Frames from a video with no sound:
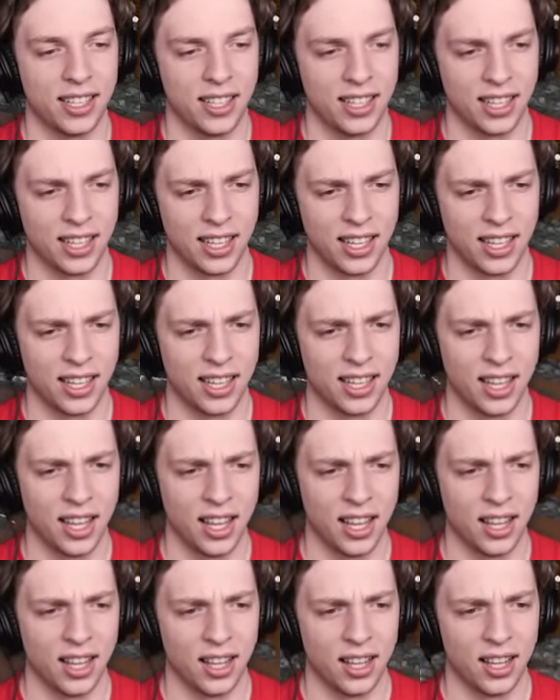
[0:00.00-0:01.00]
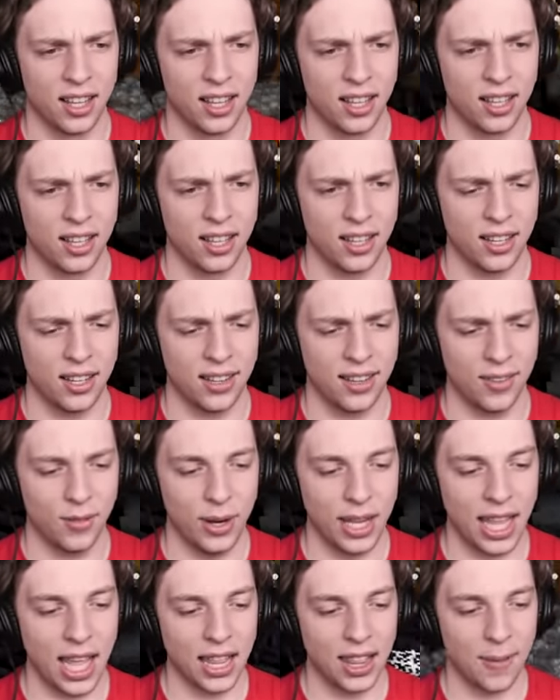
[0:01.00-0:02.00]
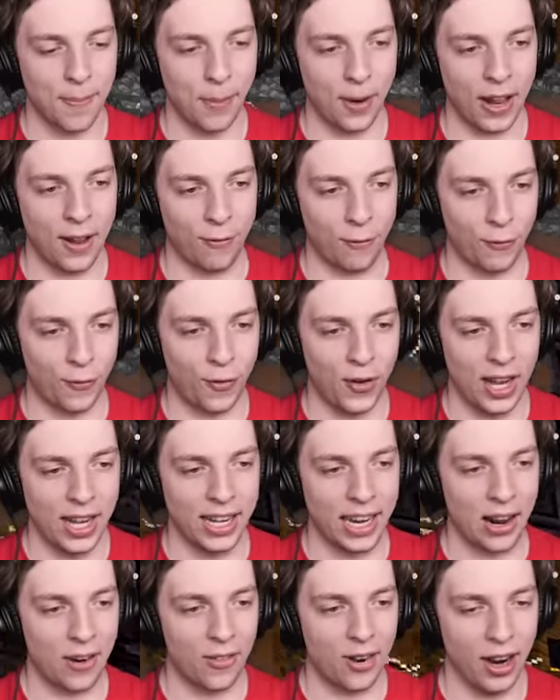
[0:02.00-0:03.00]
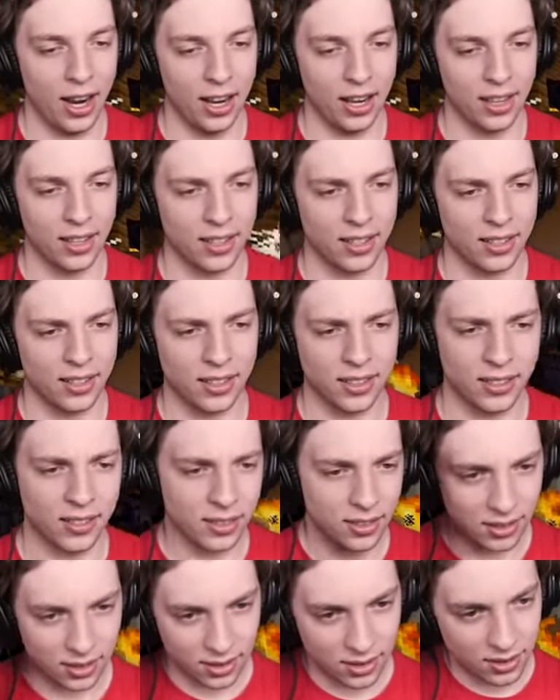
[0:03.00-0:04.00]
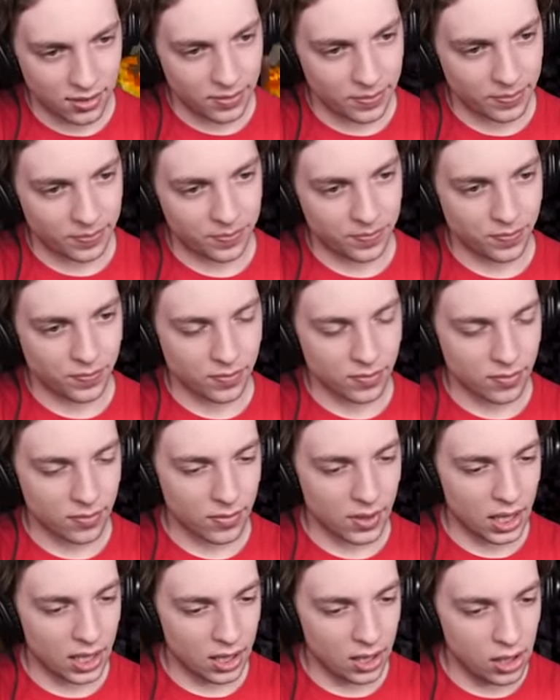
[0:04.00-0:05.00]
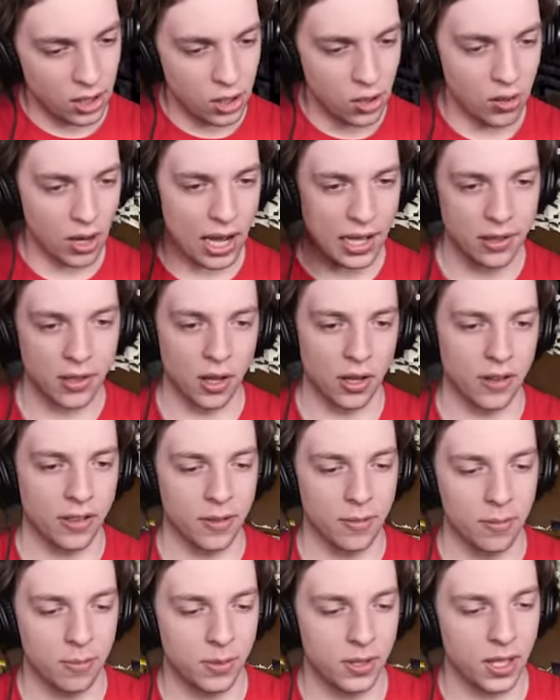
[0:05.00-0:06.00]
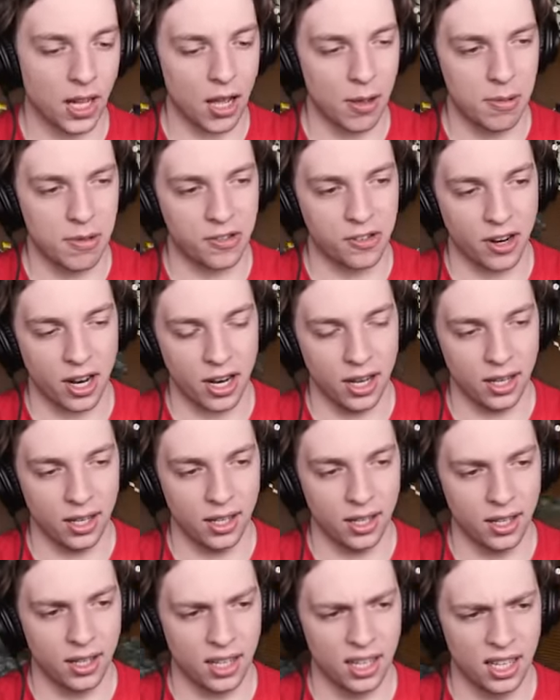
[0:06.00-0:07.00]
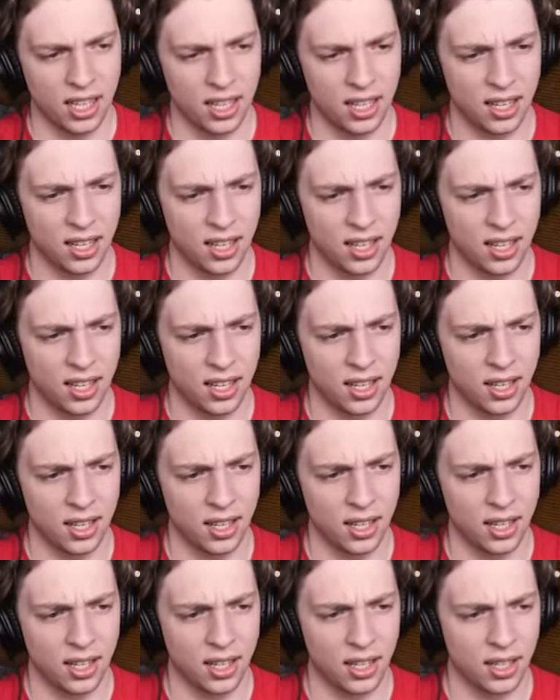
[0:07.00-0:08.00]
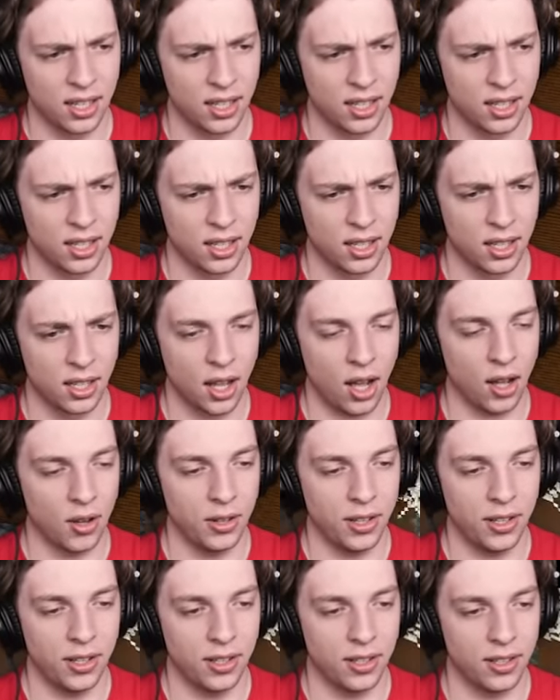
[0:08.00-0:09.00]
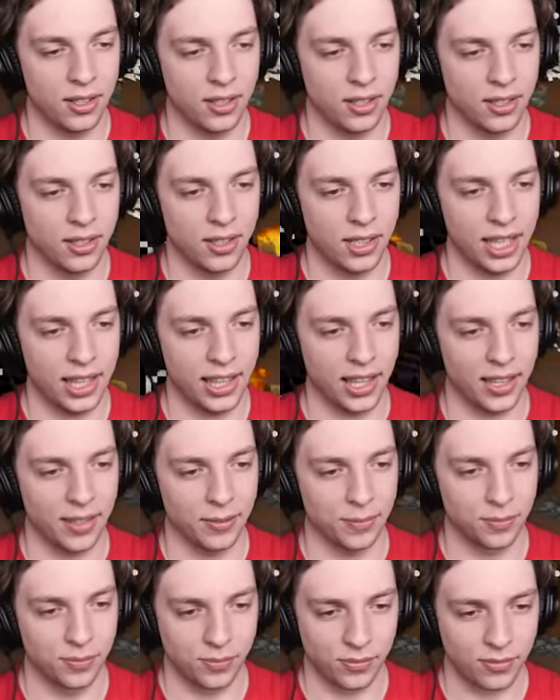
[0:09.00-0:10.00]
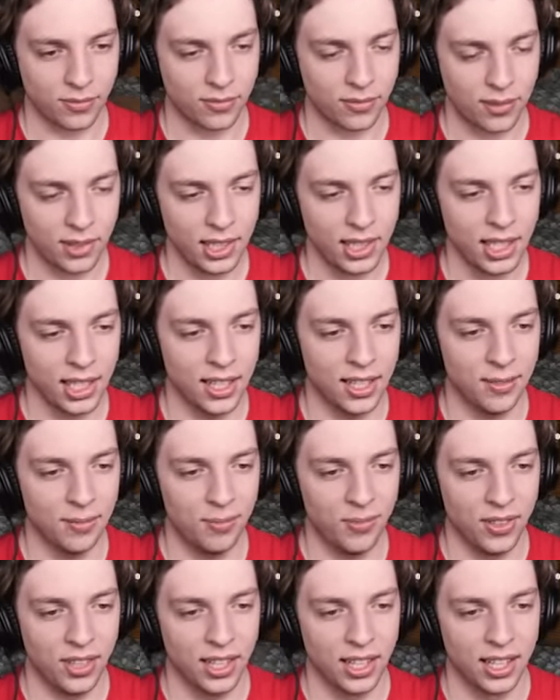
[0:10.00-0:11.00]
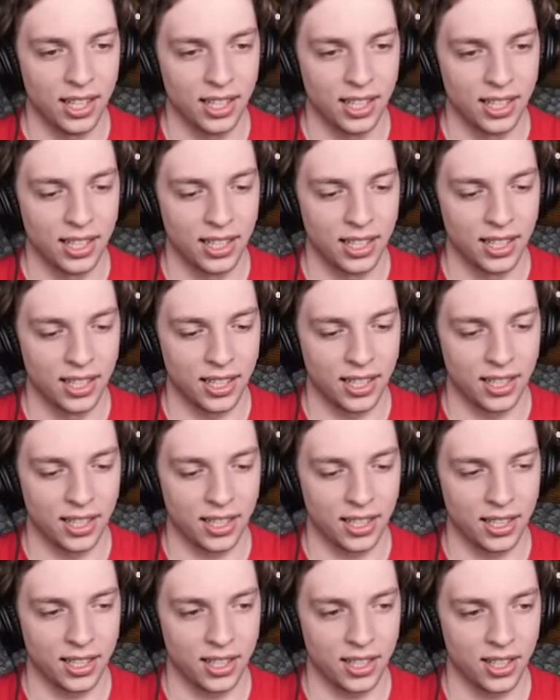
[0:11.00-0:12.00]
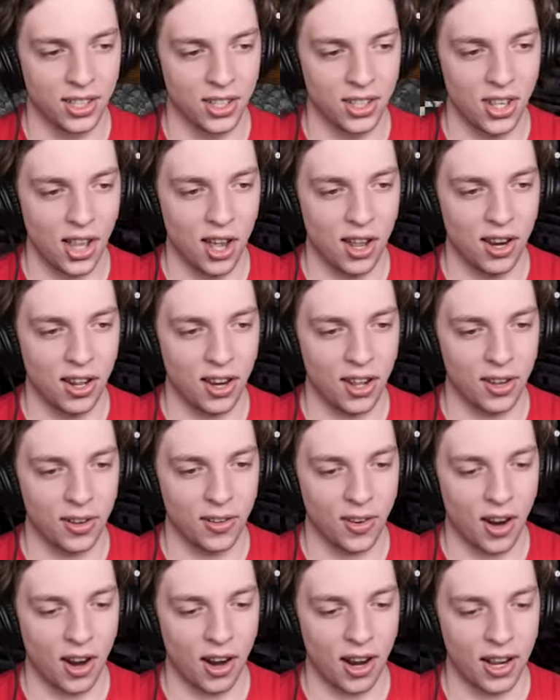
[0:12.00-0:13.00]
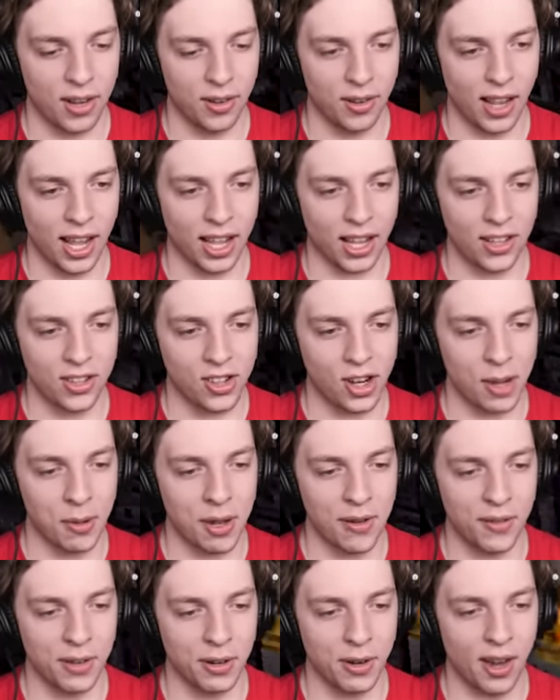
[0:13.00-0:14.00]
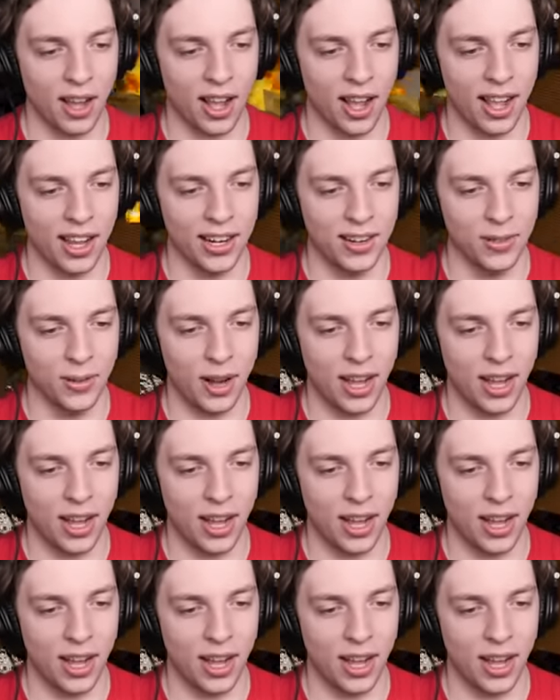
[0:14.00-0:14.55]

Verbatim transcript: dead. Oh, We get the place for free now, right? Man she got way too old. You guys got some diamonds, right? No. Oh, neither. Um, Wait, did you what? get diamonds from Granny? No, no, no. All right, well, good job, everyone.